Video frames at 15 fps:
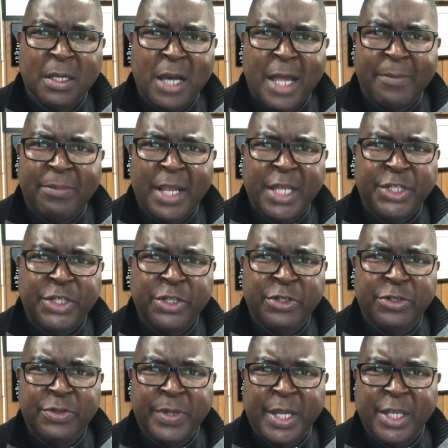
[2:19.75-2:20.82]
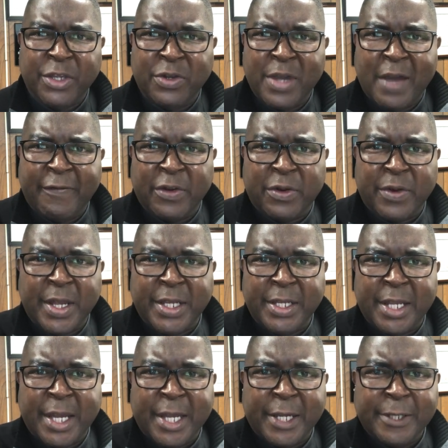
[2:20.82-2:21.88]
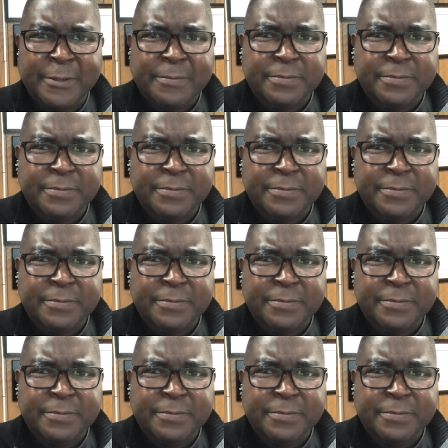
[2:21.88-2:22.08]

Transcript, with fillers: God bless you and you have a great day.